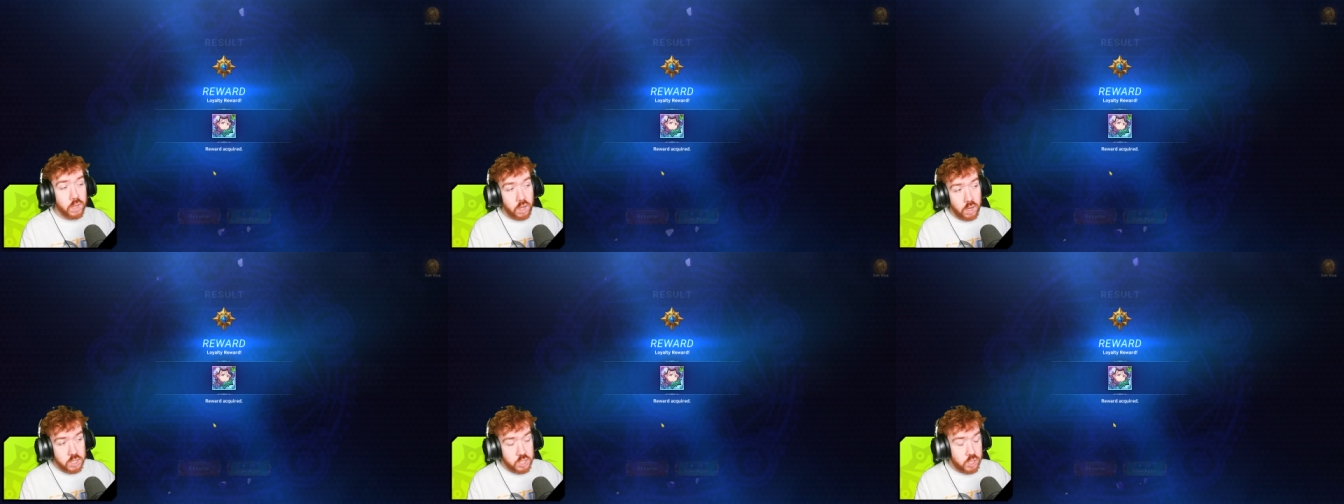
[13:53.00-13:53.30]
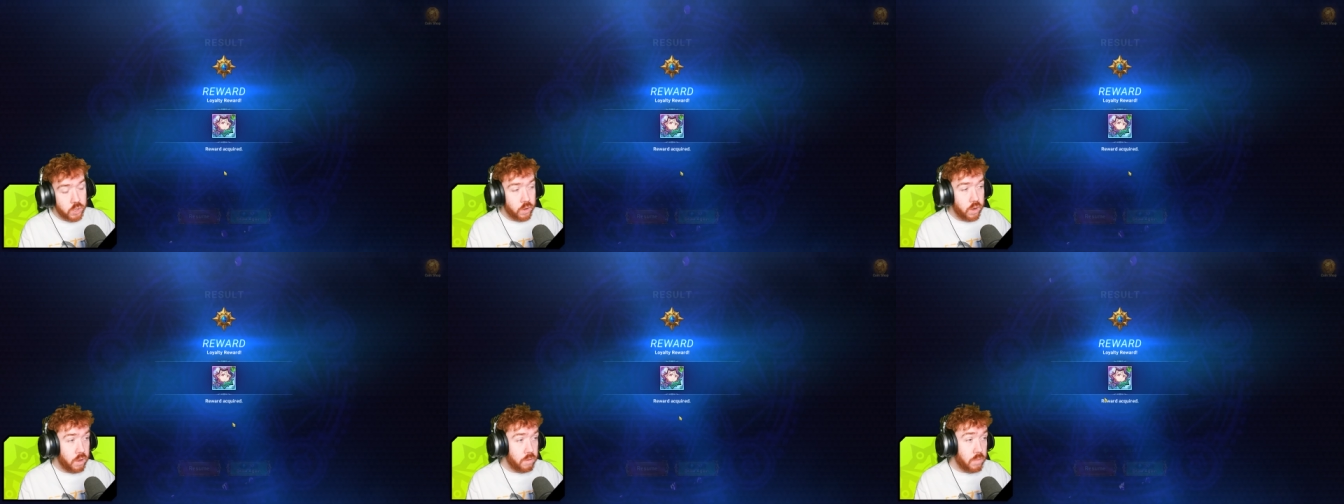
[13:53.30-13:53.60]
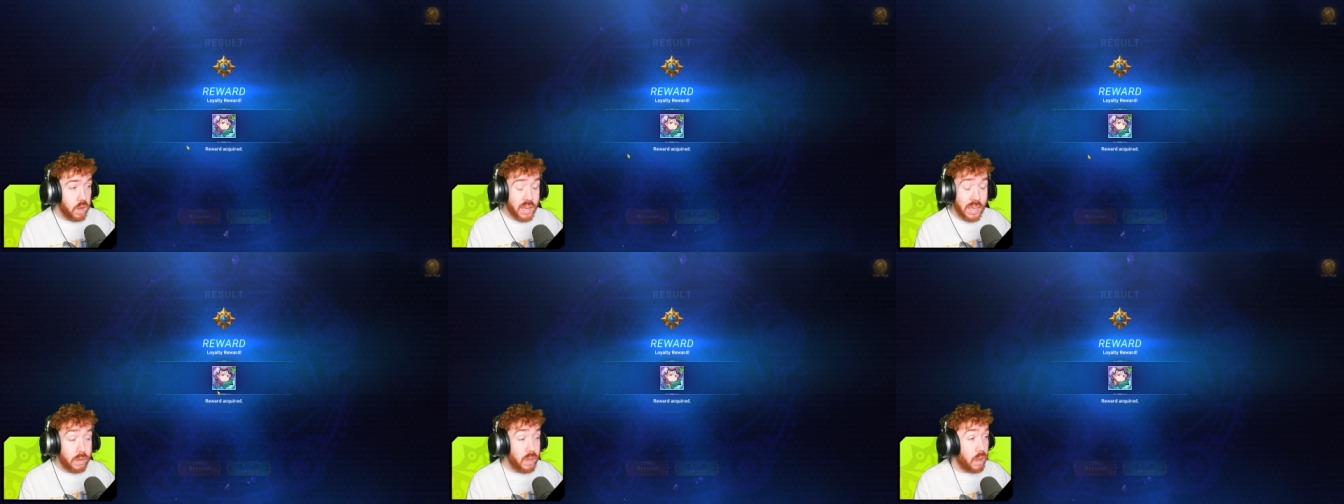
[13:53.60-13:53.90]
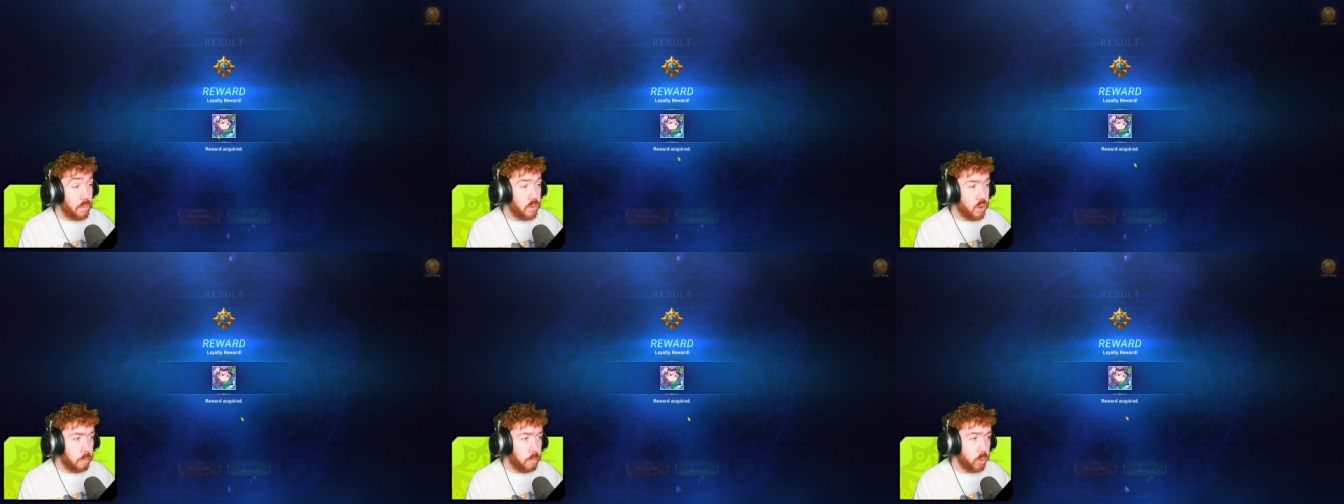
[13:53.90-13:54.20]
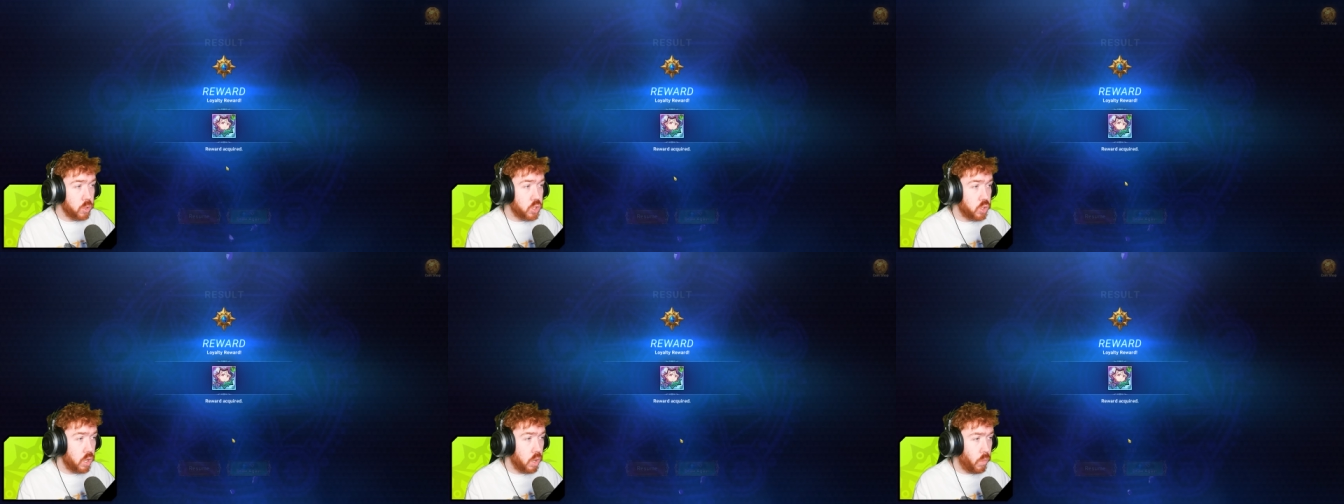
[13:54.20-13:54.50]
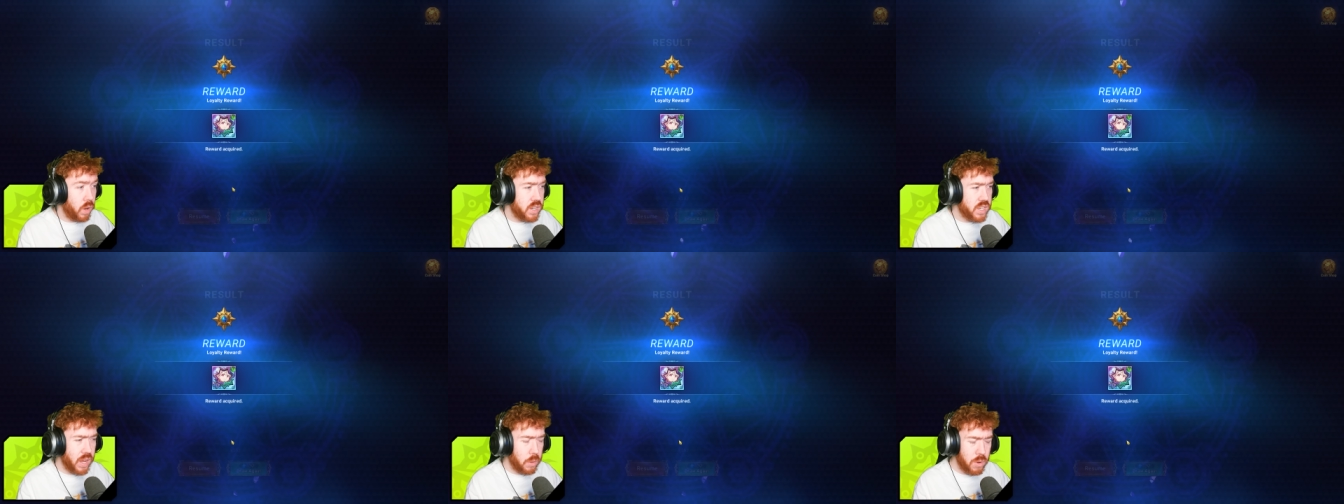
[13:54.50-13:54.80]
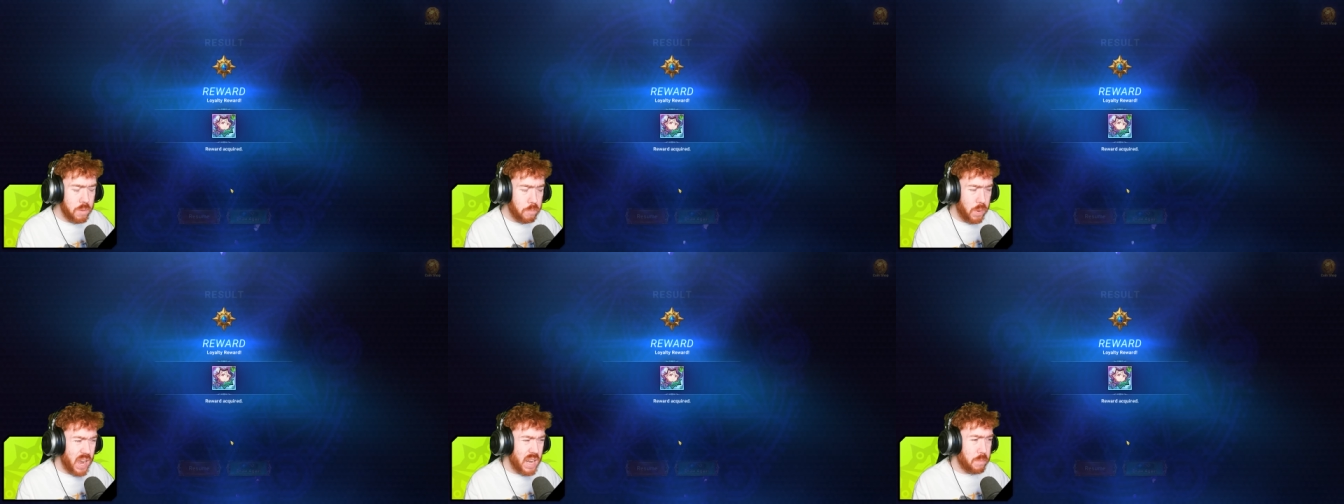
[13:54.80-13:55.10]
a Shuna. Okay, yeah, we're not pulled Shuna once yet.
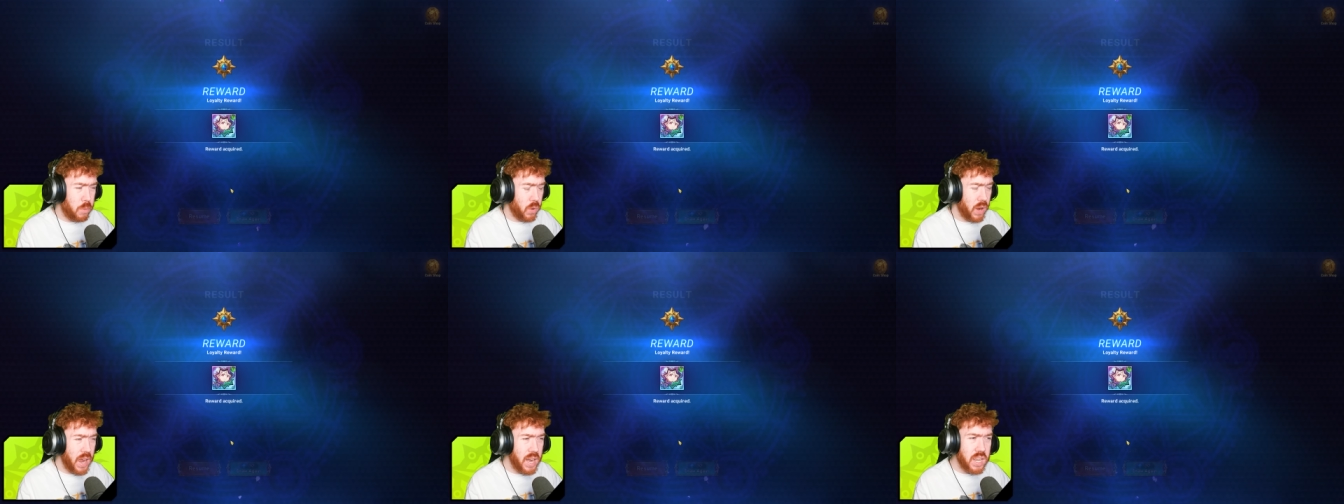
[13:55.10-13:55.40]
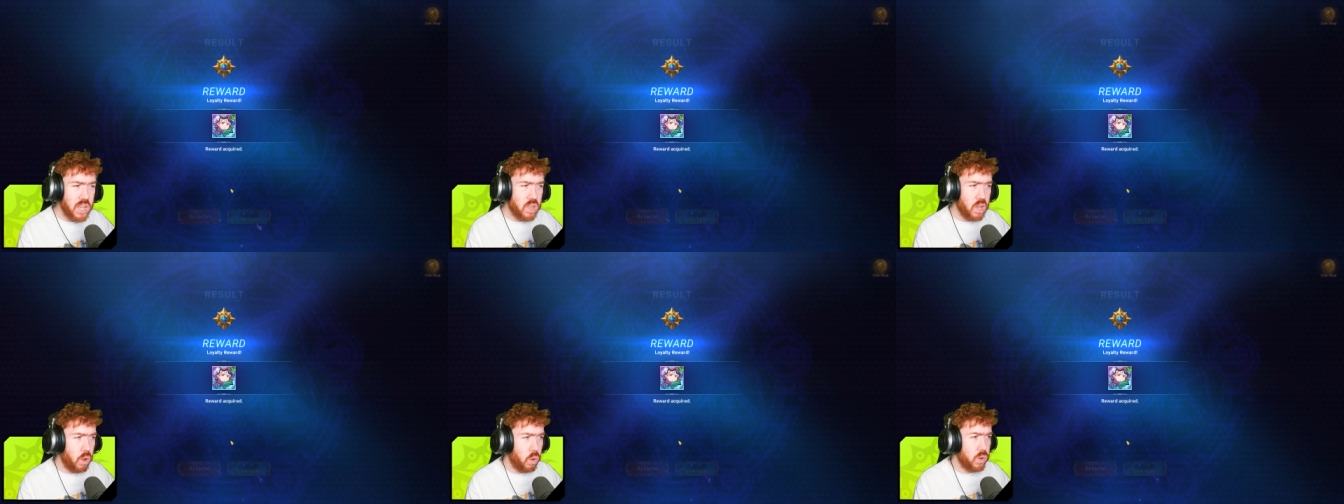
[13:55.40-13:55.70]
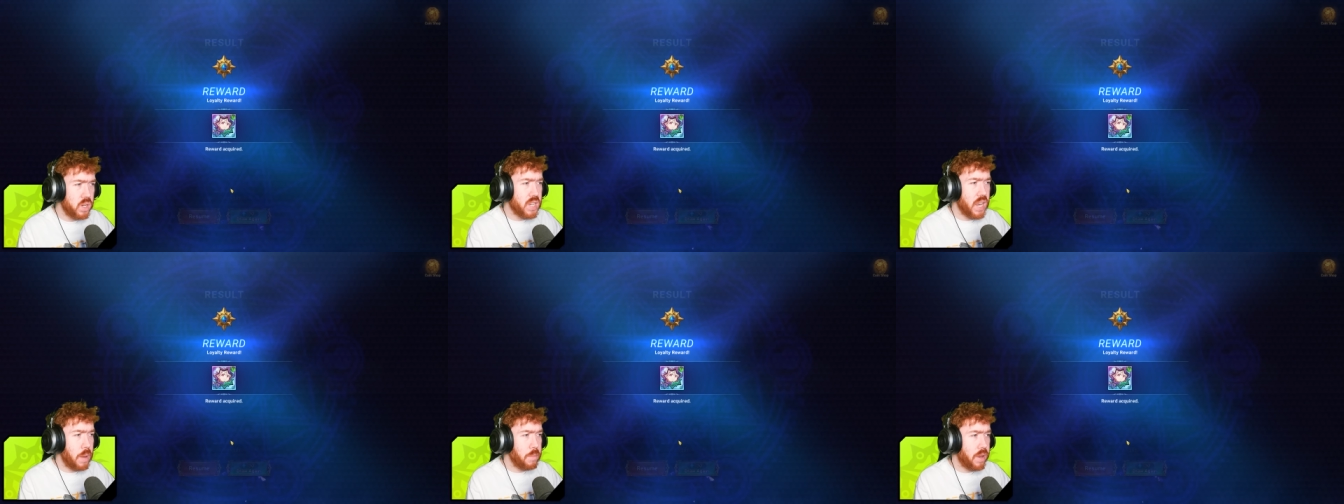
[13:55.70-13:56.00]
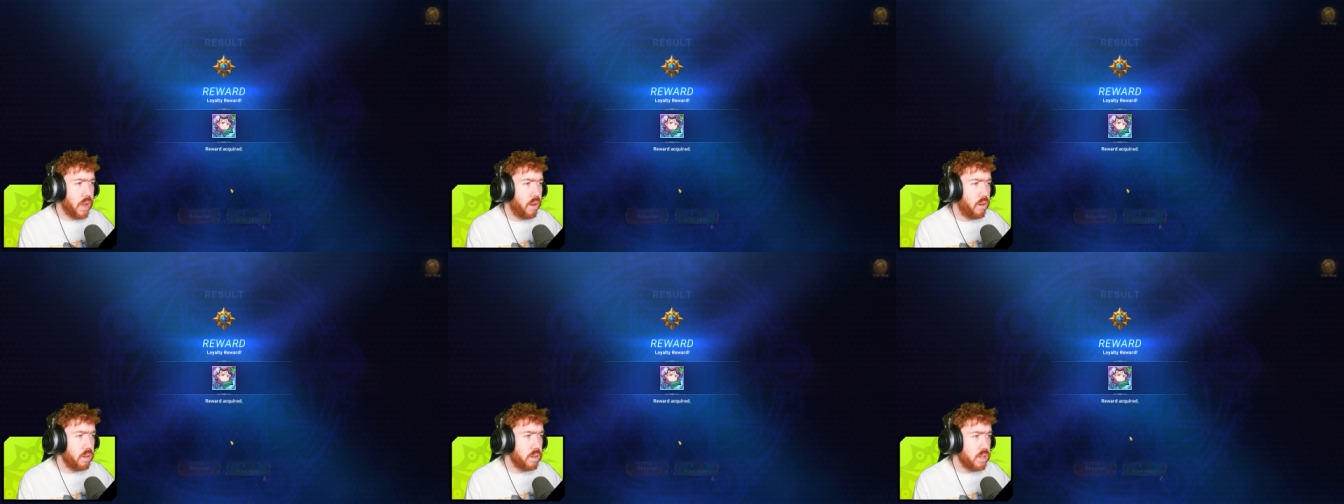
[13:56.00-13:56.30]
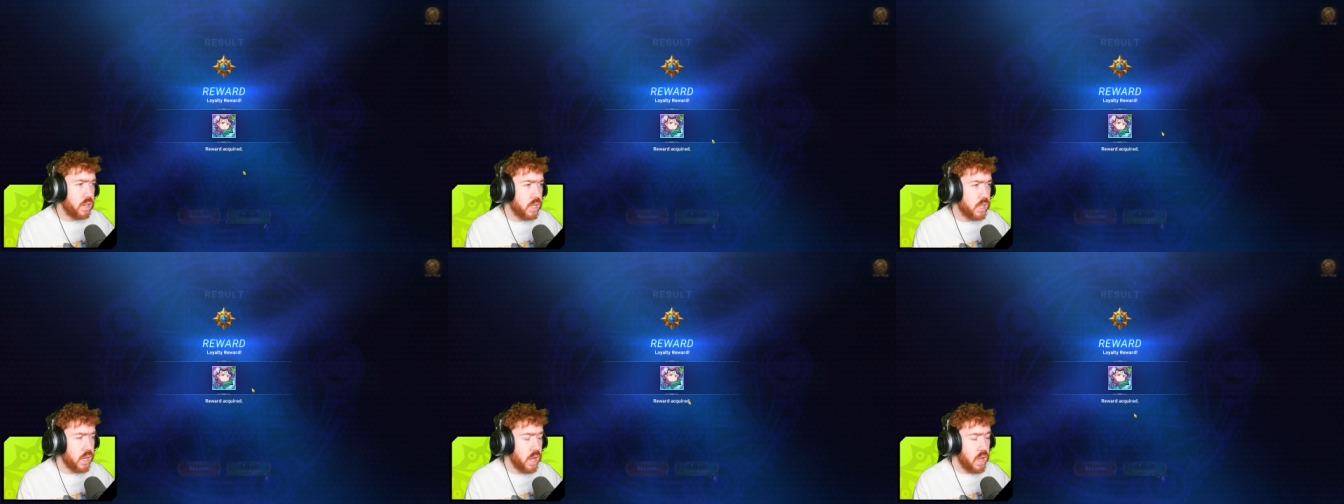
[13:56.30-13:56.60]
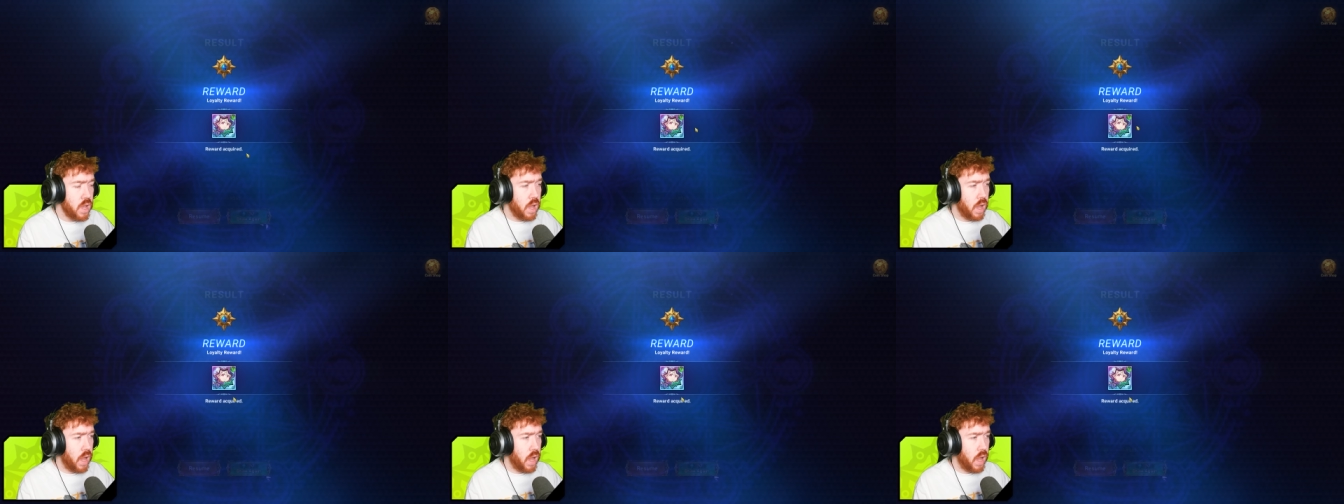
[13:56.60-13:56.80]
We barely pulled any of the old slime characters.